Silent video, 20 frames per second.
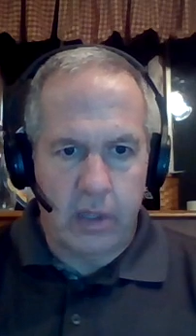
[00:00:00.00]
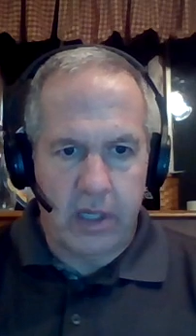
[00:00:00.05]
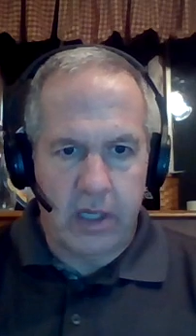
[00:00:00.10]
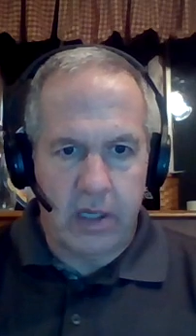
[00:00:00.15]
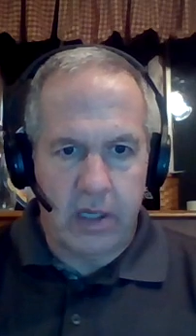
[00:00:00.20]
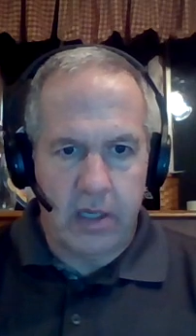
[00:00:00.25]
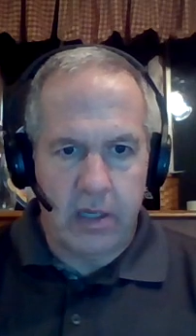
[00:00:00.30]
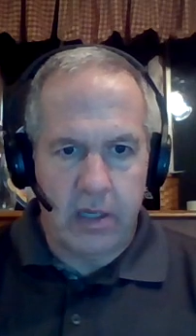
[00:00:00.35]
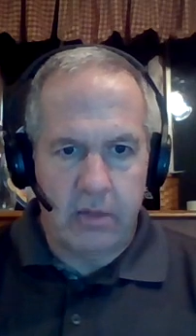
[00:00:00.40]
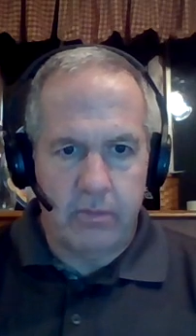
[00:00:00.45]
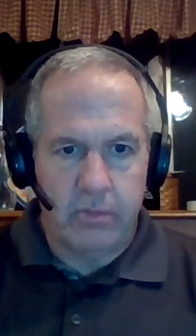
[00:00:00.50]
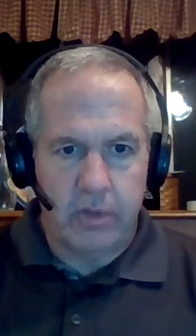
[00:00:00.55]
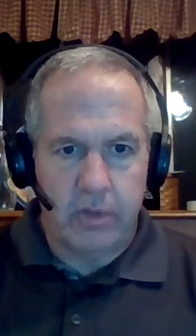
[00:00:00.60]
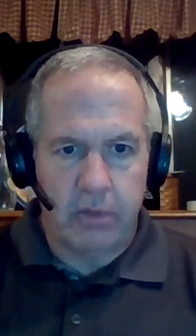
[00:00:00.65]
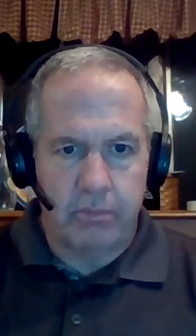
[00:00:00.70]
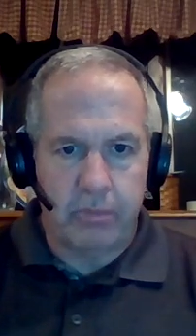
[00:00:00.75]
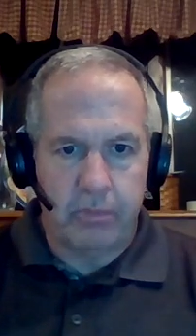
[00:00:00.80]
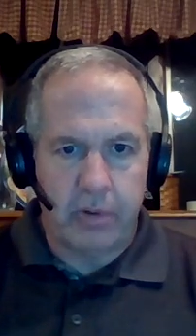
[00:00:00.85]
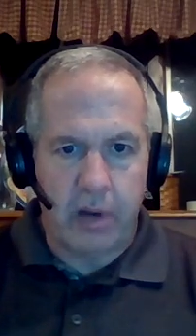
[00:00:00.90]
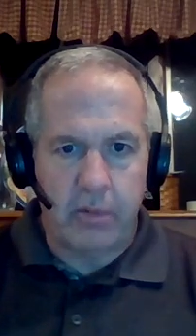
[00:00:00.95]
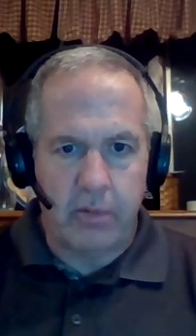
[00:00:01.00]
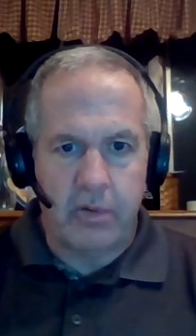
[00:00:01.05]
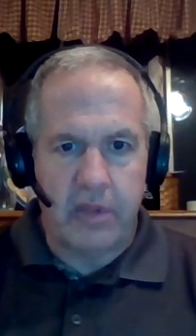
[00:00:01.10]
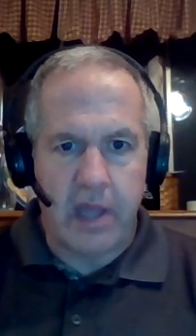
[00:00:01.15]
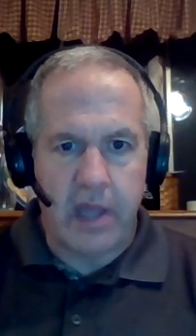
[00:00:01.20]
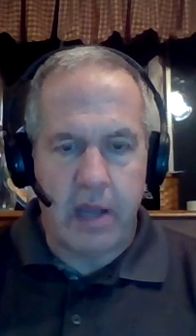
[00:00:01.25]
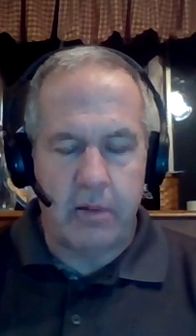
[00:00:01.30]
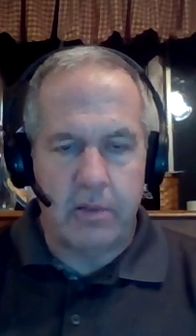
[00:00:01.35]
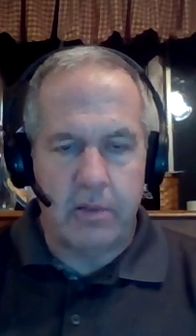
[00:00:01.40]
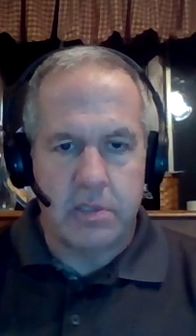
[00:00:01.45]
The problem with
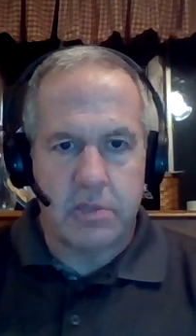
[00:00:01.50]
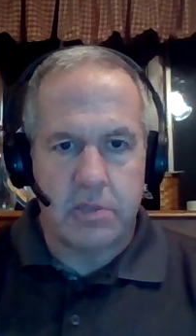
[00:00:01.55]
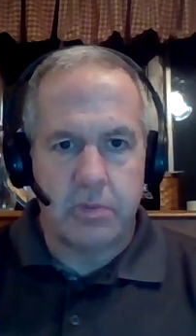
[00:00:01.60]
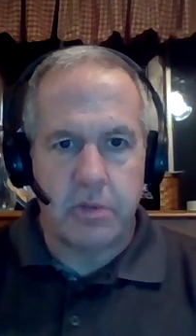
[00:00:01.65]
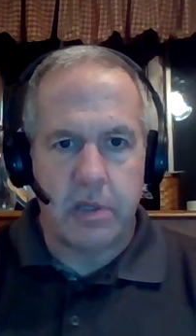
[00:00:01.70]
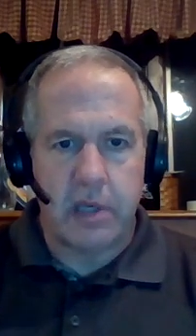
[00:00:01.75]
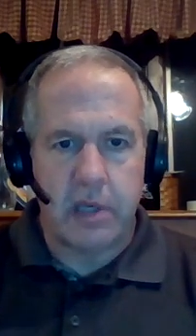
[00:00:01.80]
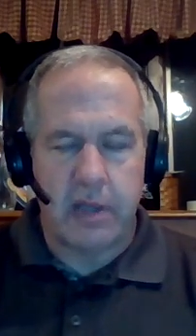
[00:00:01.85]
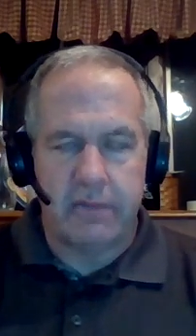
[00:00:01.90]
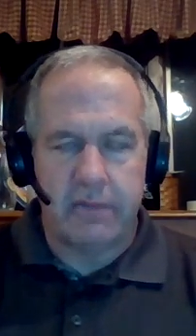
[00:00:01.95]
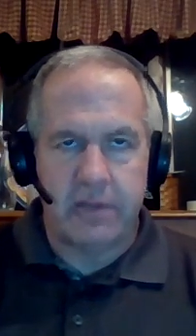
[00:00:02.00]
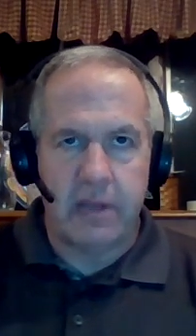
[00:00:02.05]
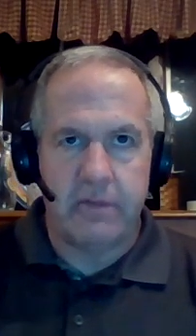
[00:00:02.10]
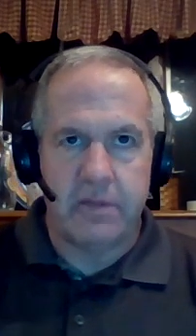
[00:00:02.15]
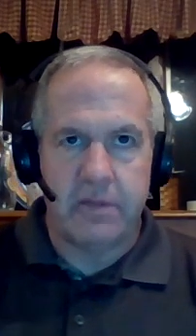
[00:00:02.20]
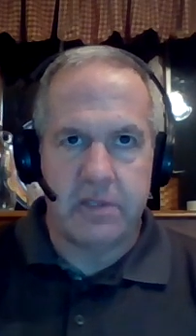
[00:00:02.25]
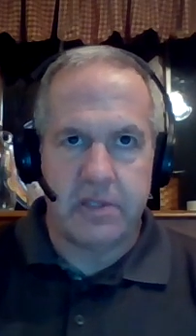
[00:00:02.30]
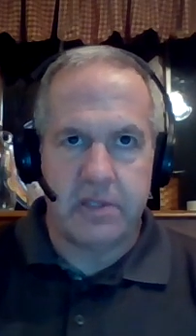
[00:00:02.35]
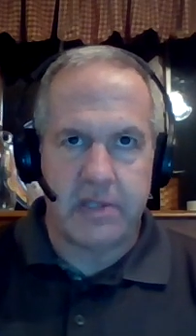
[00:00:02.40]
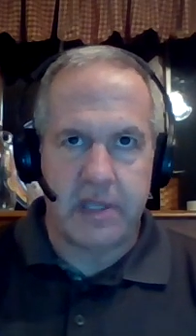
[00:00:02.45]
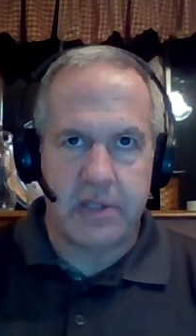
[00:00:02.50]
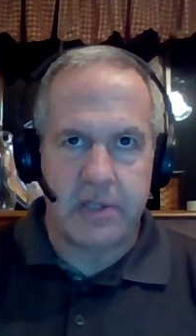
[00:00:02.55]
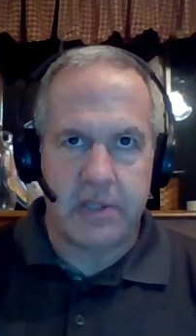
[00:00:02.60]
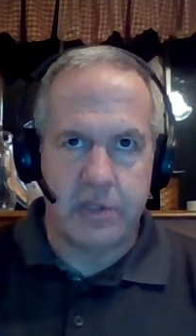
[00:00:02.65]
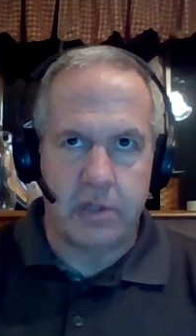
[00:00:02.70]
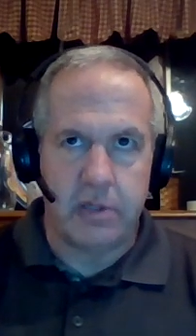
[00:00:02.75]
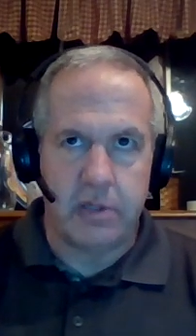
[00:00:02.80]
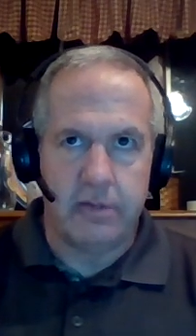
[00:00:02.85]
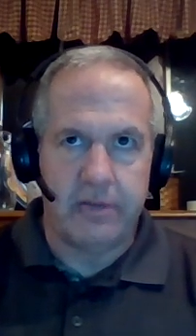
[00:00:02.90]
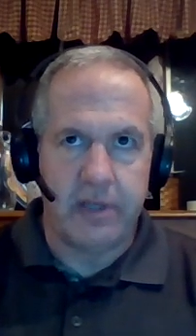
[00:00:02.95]
that was we'd have to have a set
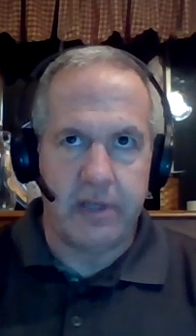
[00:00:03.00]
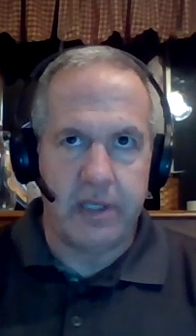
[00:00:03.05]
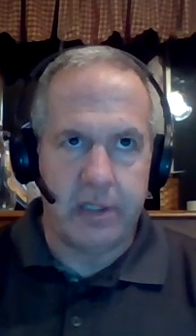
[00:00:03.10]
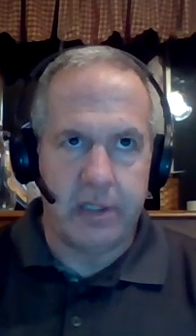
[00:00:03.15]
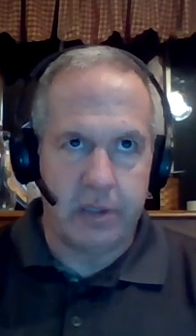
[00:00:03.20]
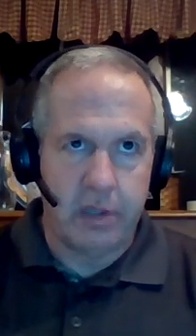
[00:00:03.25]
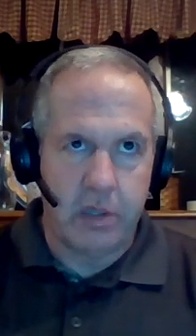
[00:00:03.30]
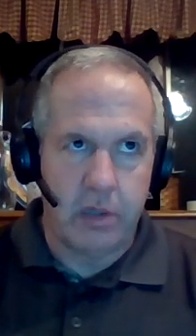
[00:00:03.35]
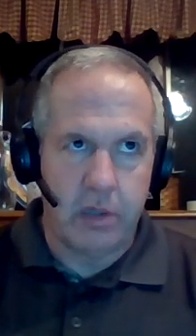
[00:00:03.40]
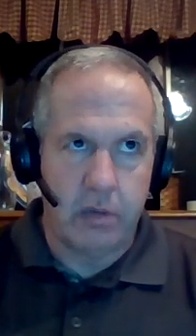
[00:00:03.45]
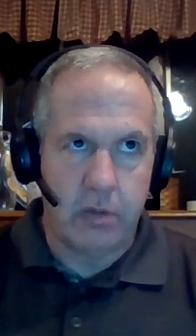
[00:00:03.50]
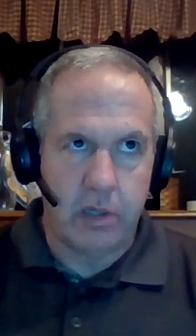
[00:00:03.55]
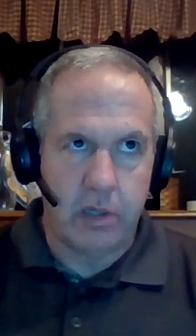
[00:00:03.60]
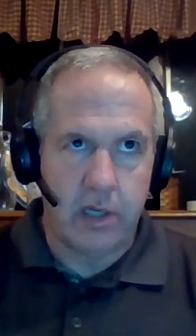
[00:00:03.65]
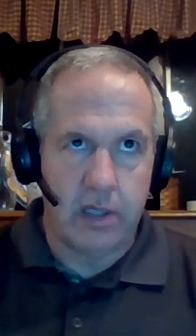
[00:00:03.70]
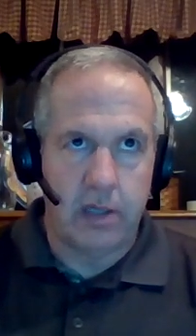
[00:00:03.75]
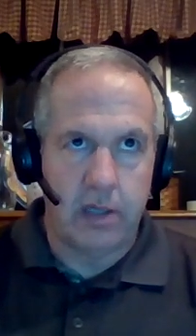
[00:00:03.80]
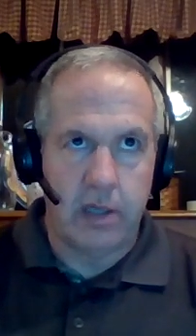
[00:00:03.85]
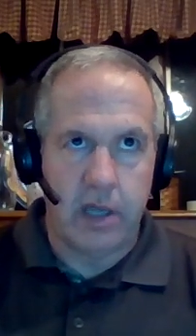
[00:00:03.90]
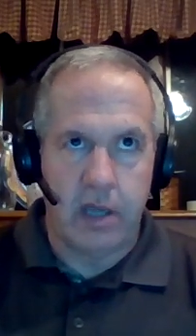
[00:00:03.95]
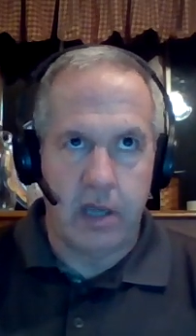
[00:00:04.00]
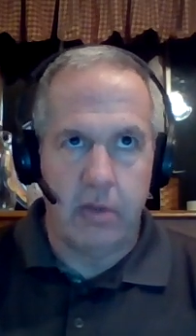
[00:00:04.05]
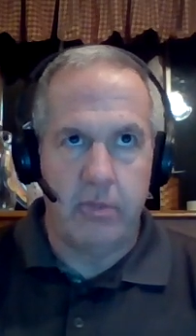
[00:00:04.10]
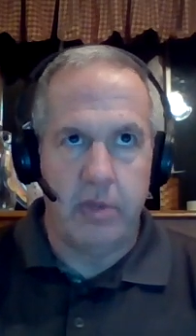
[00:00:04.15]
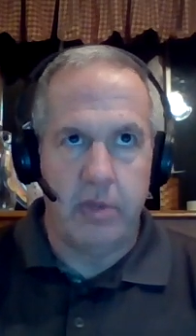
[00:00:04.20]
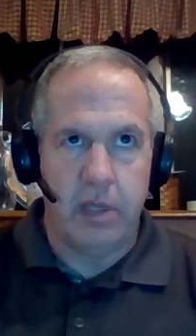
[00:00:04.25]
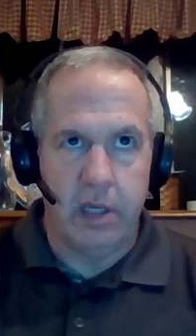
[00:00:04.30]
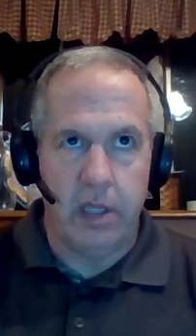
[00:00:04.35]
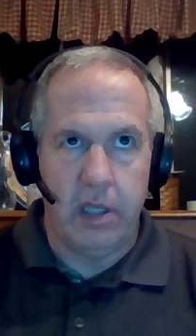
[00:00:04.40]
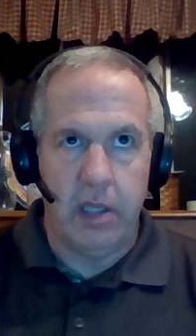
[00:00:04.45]
survey to know kind of how
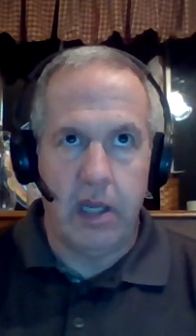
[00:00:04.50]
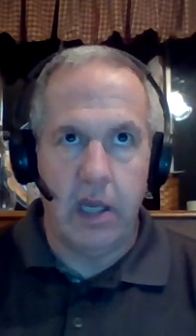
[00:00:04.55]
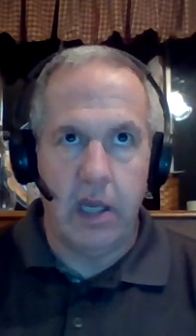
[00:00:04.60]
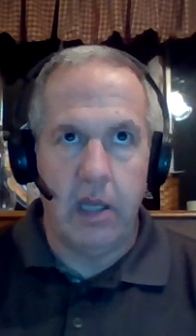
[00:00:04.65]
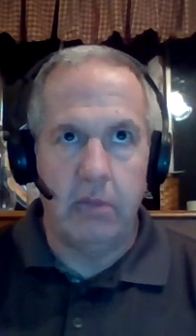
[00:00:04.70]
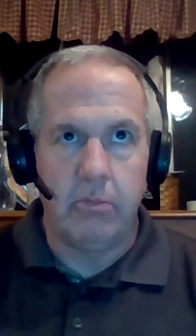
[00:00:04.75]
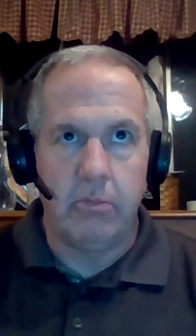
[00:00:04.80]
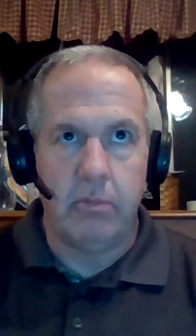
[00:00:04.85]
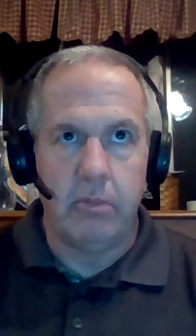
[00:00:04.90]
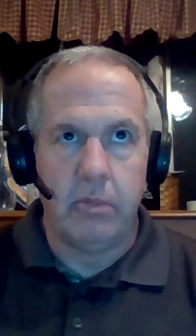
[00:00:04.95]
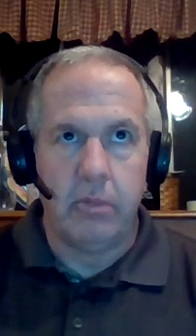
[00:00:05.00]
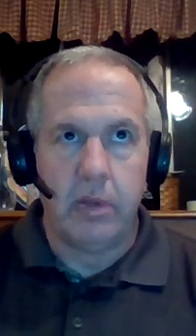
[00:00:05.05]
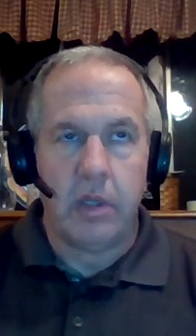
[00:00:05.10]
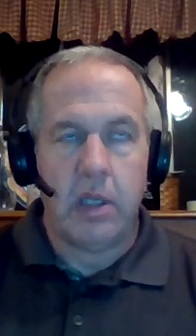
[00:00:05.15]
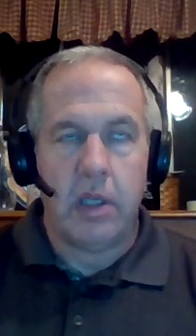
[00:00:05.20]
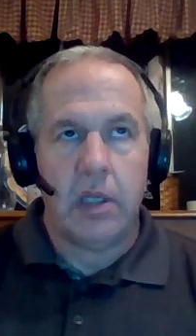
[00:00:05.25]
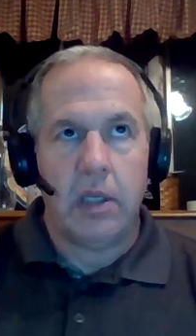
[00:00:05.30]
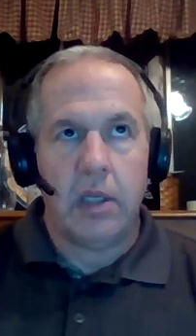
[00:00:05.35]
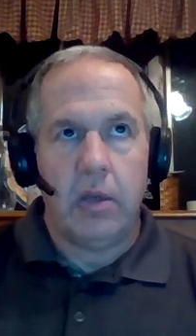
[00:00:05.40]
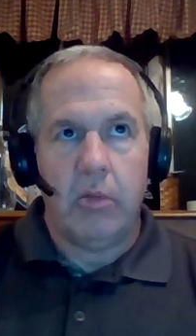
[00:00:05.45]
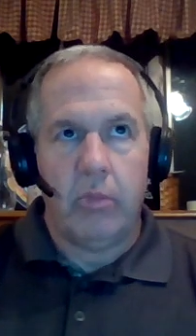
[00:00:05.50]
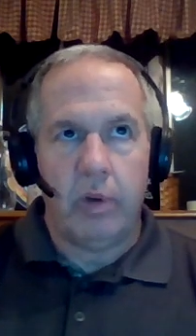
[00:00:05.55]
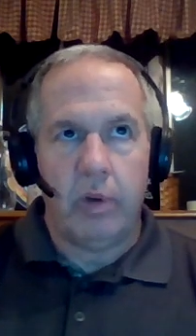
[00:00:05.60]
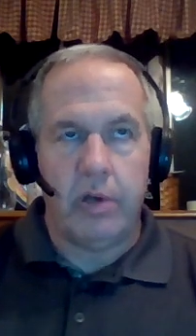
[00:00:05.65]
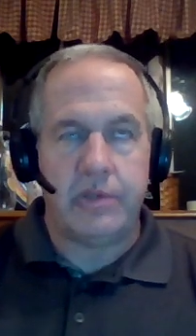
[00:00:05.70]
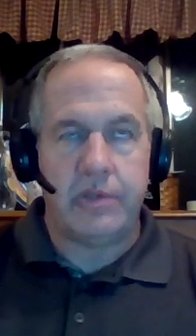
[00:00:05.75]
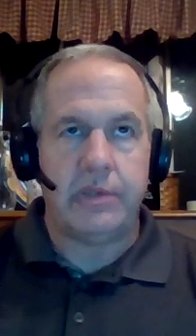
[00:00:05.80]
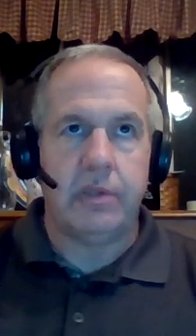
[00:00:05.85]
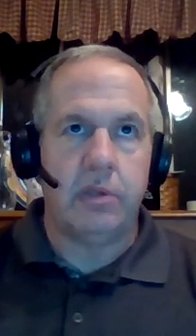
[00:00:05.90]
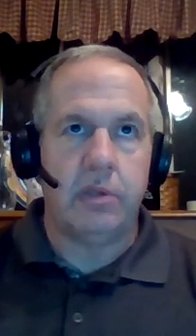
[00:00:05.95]
many. I'm
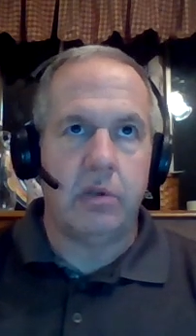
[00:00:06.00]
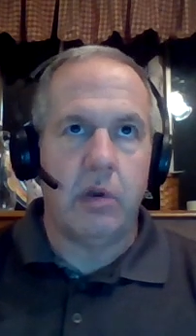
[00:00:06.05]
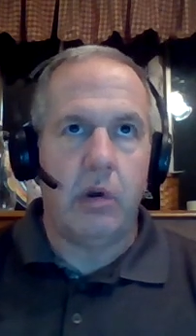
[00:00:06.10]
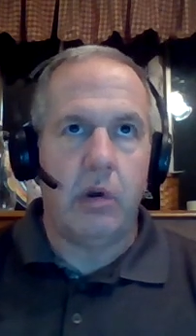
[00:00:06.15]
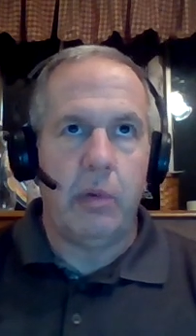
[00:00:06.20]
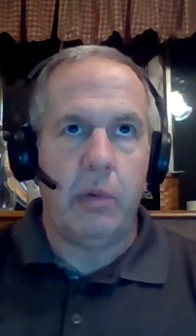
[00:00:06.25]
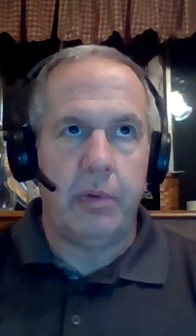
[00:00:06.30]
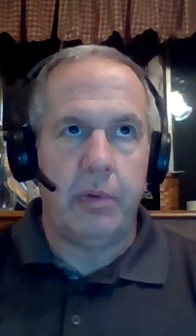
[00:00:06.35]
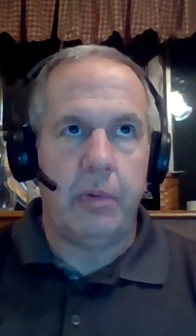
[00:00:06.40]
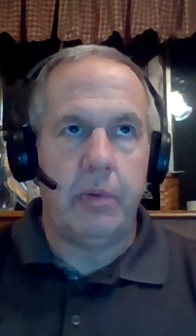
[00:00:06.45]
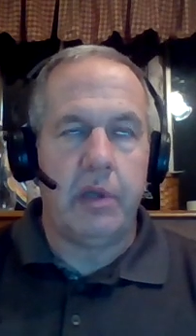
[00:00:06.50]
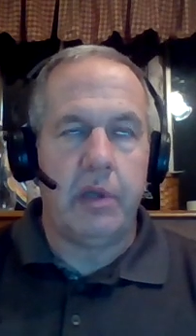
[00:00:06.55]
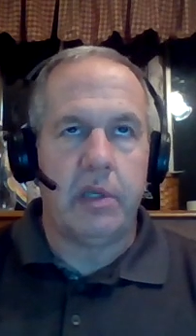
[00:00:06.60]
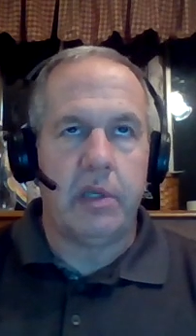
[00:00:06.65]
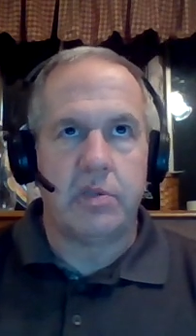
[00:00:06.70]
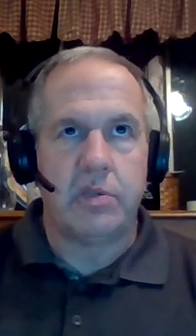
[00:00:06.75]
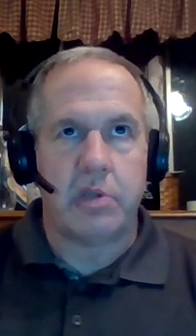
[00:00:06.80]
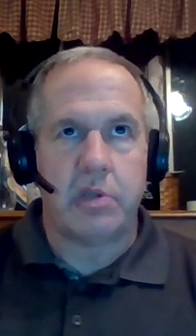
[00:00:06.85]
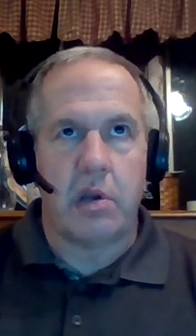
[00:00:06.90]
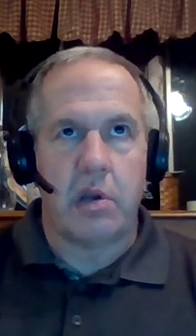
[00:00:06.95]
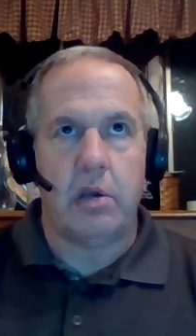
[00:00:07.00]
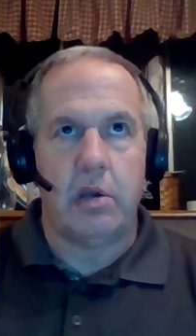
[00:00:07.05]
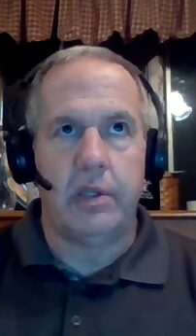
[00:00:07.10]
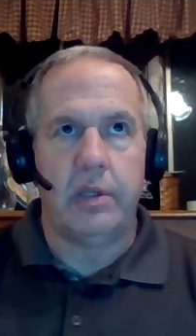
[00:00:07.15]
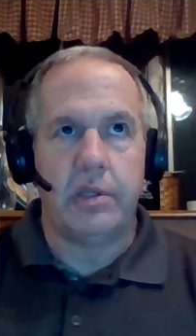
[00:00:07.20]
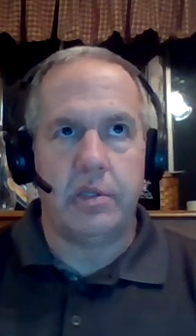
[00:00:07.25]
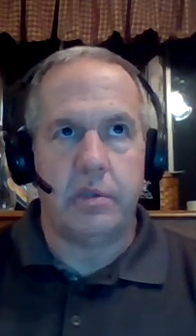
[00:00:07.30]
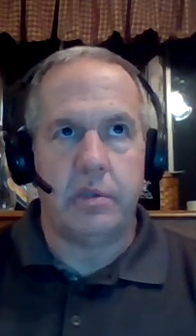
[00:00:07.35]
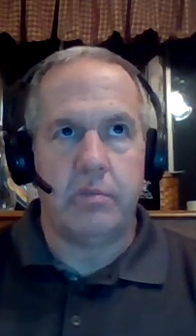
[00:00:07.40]
personally hoping we can target